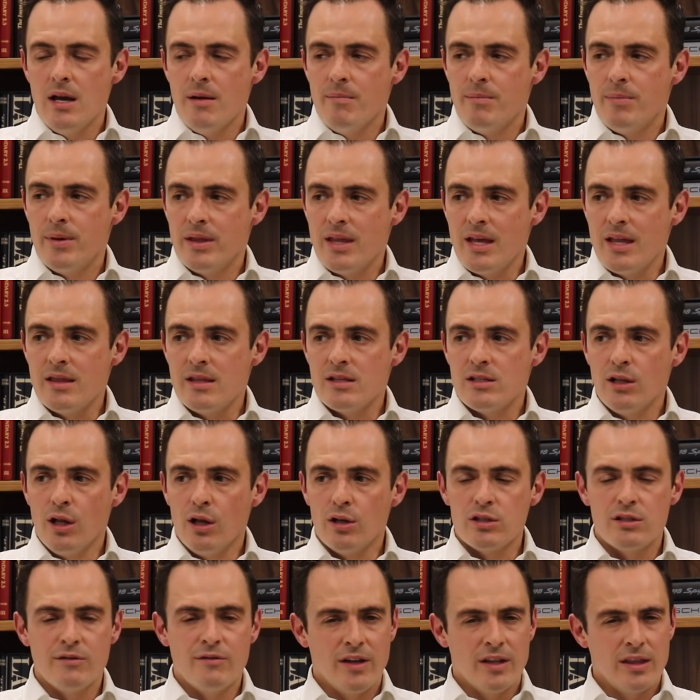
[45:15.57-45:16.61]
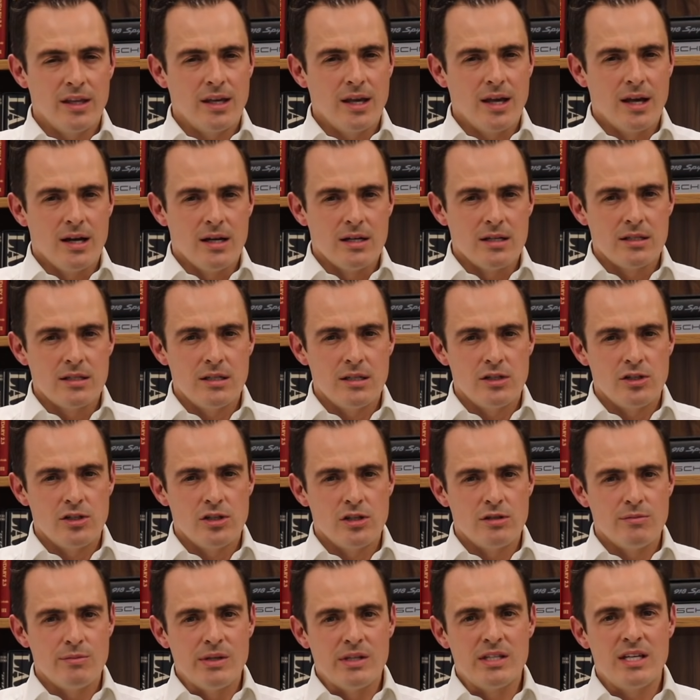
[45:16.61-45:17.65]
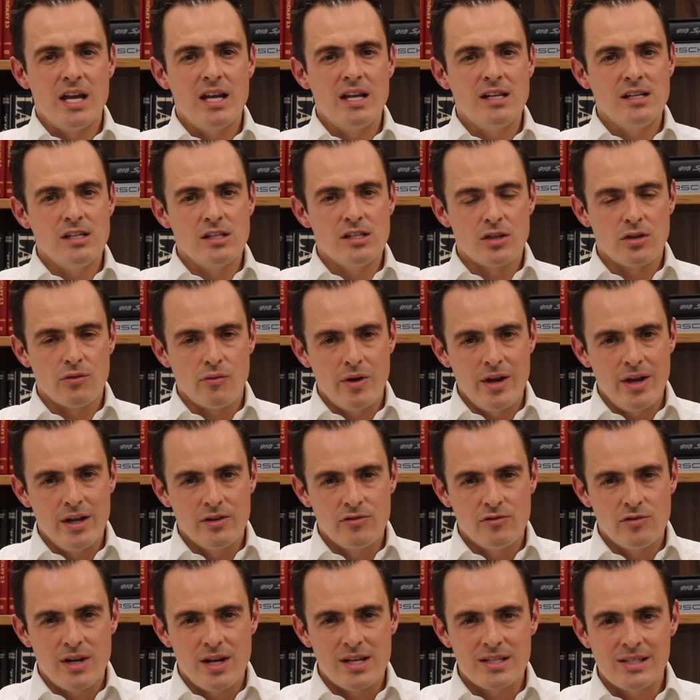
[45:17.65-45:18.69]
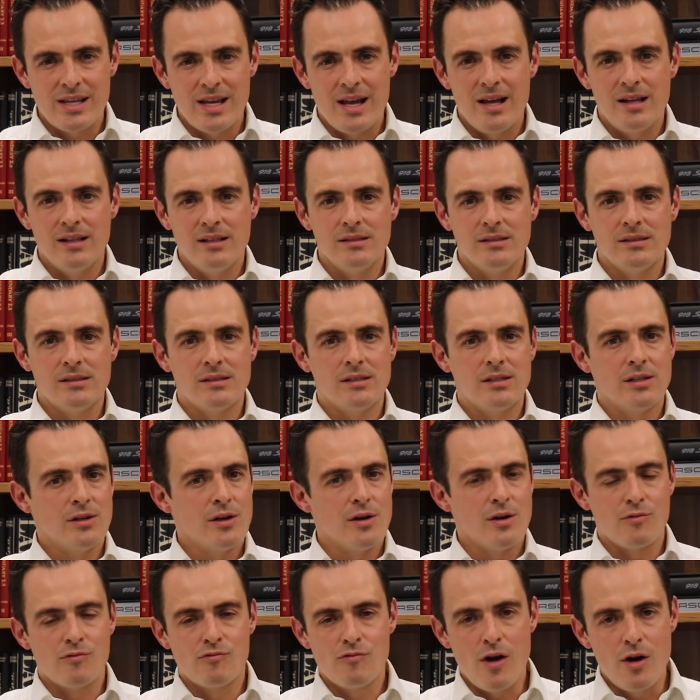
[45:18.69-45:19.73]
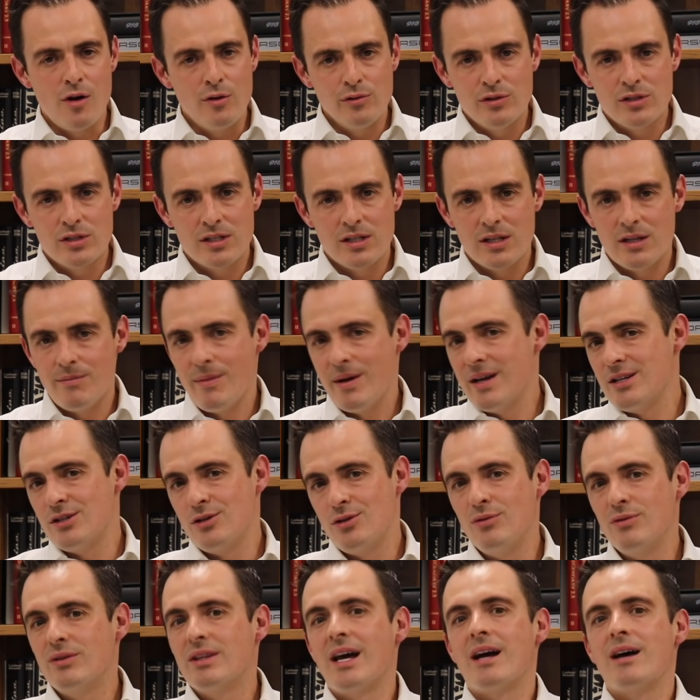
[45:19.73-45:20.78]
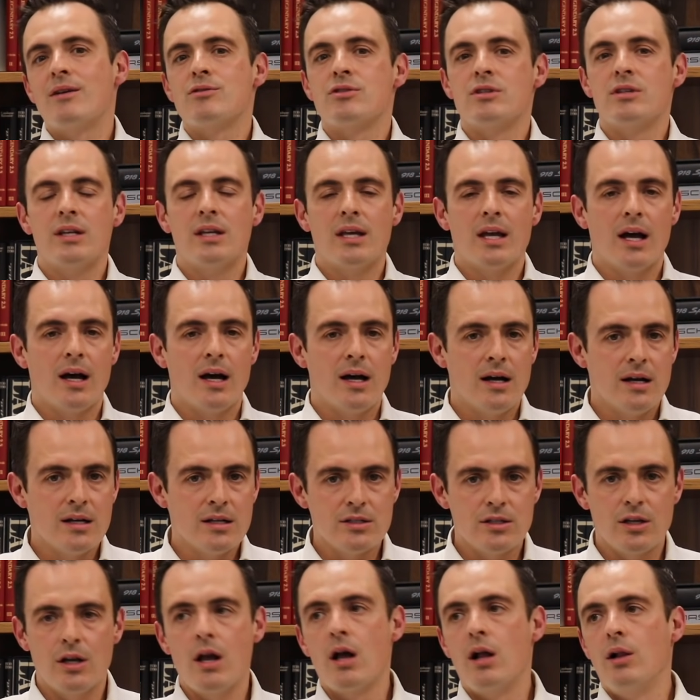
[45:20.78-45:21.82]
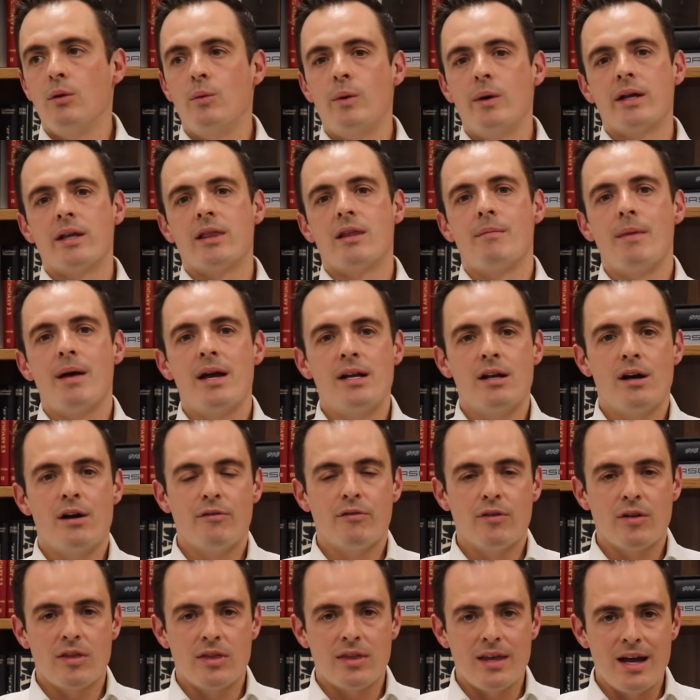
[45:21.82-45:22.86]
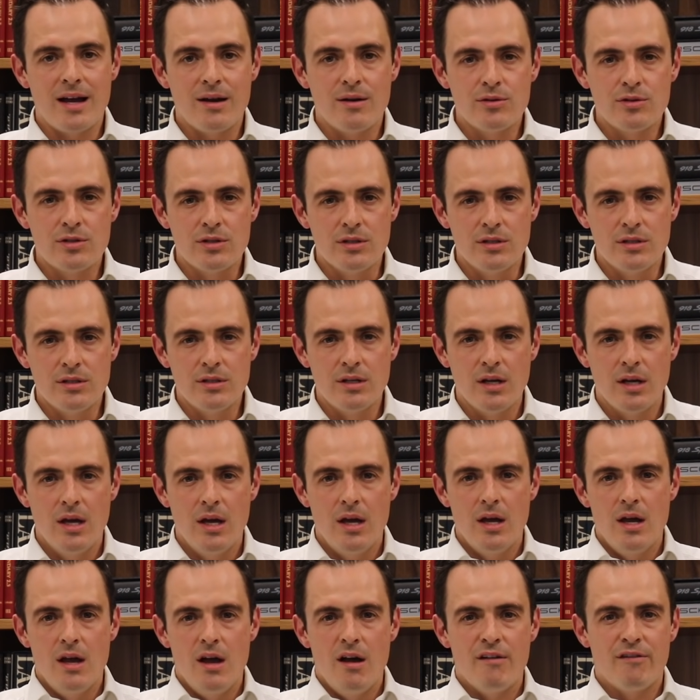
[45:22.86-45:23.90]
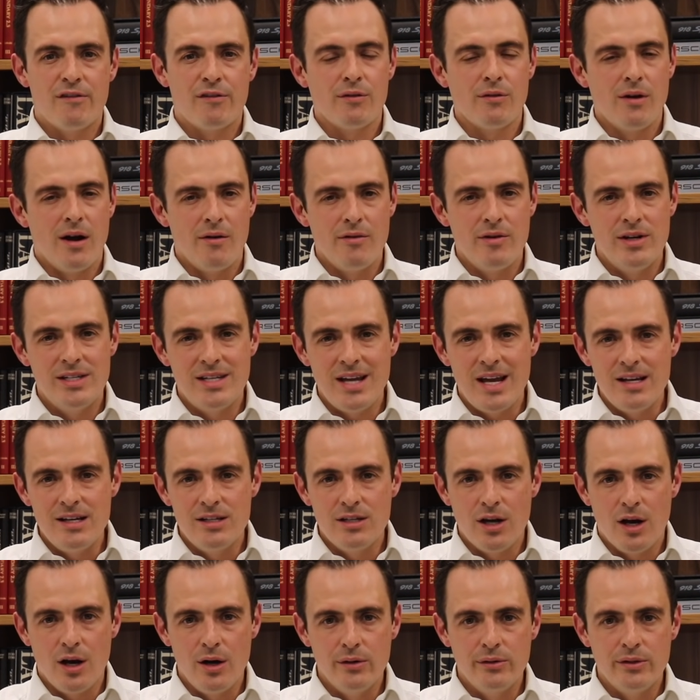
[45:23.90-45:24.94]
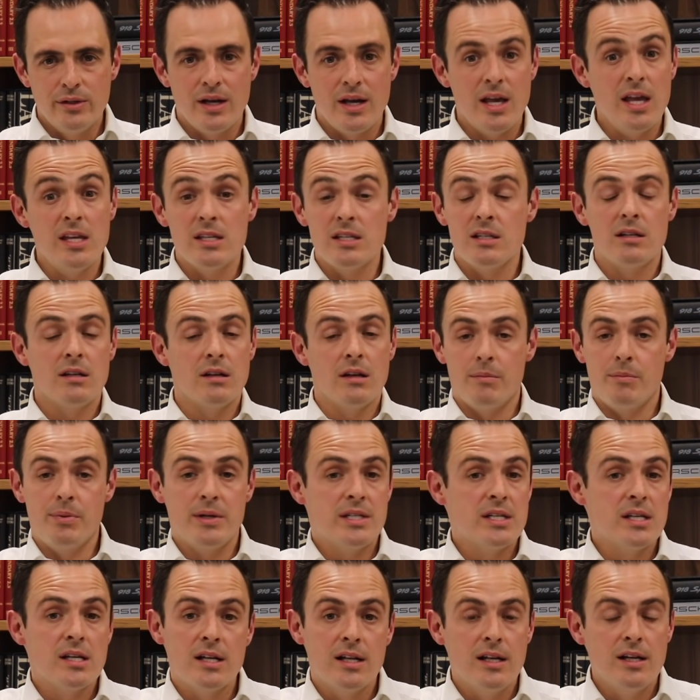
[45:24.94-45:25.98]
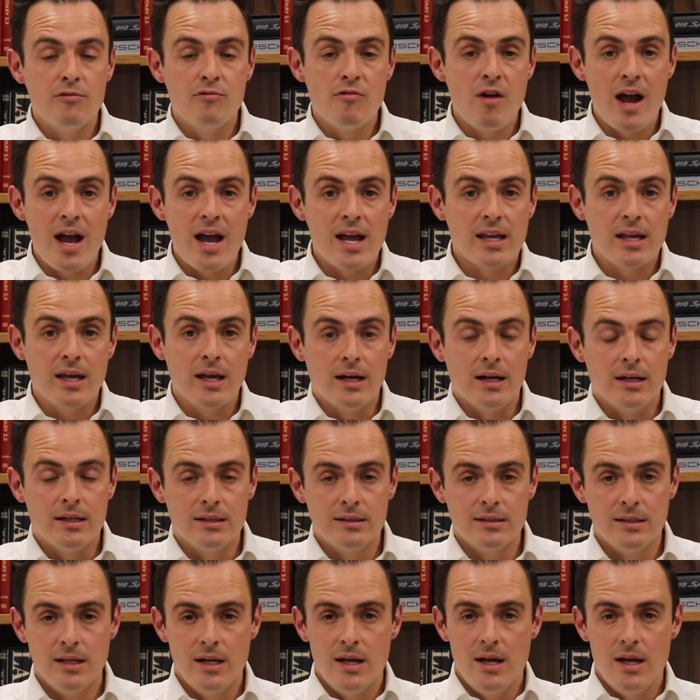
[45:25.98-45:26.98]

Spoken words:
But then there's lots of other cars such as Mercedes 300 SLs, you know, a Roadster, they made 2,000 cars, a Gullwing, they made over 1,000, a Ferrari Daytona isn't a particularly rare car,